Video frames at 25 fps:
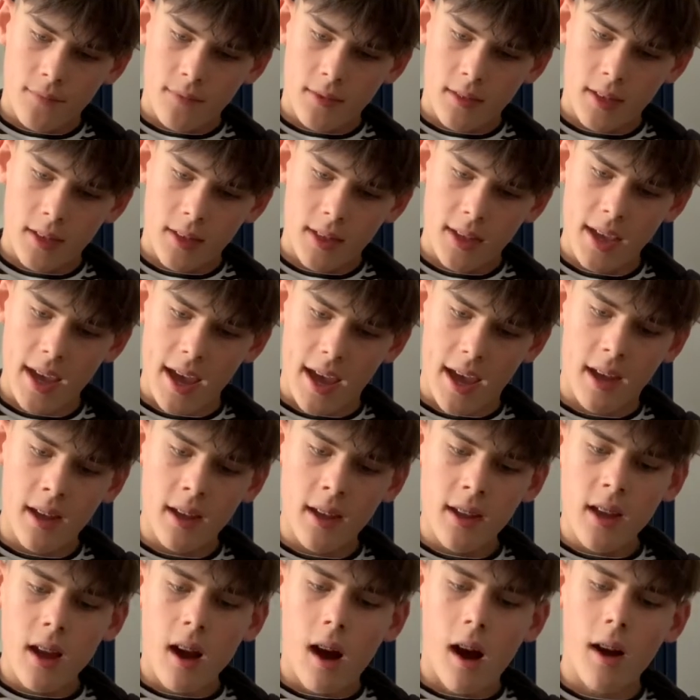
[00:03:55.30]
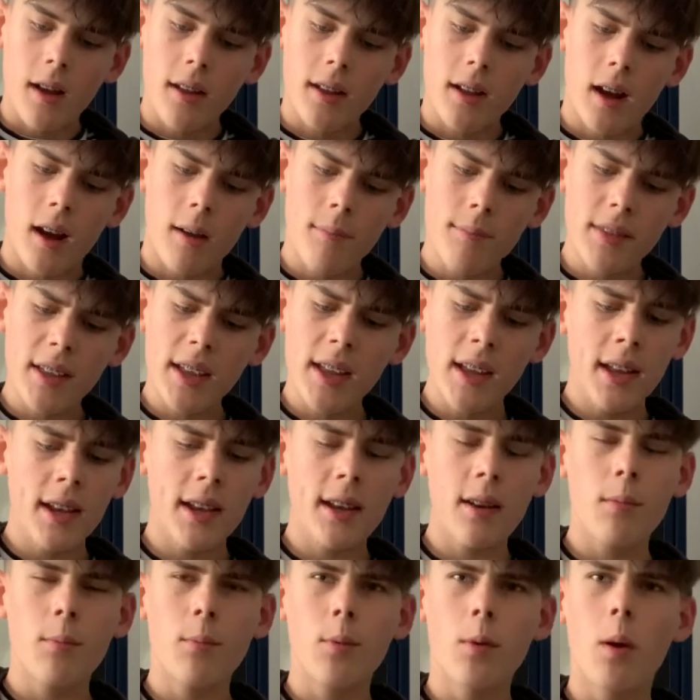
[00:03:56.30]
Yeah, I'm thinking
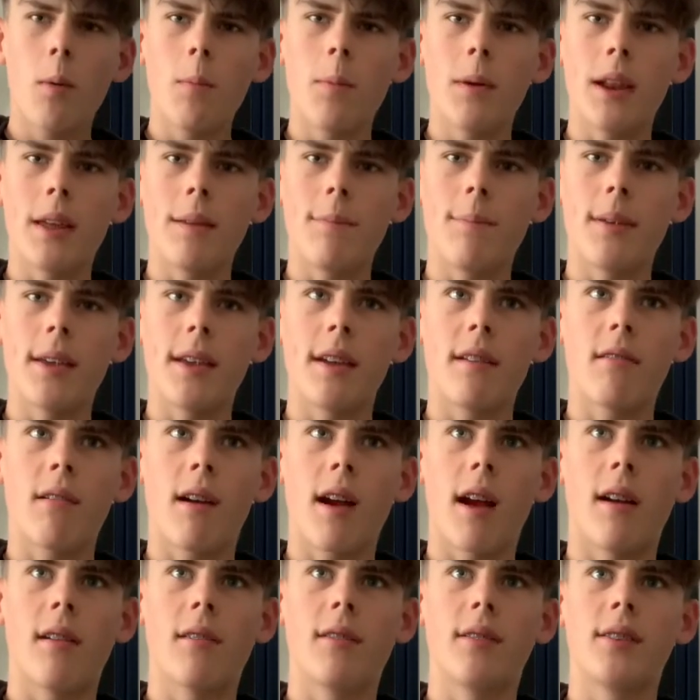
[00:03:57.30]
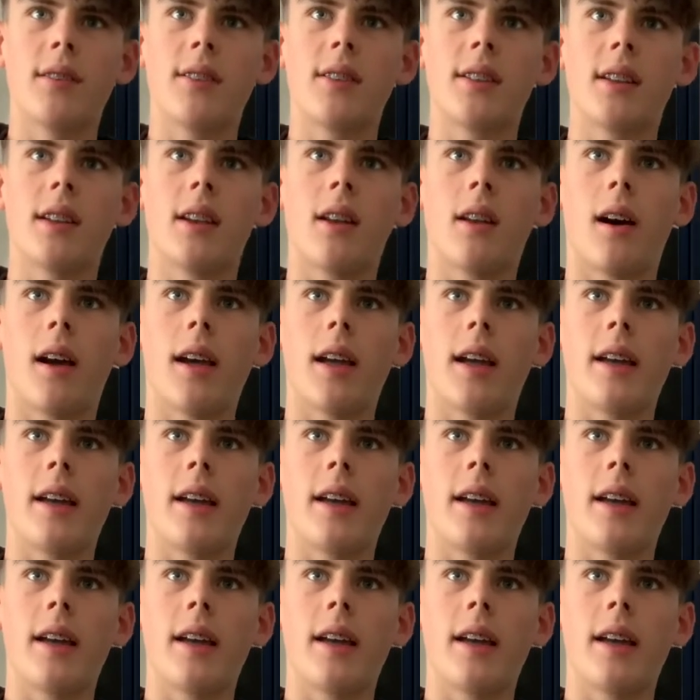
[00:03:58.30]
it'll probably be around like a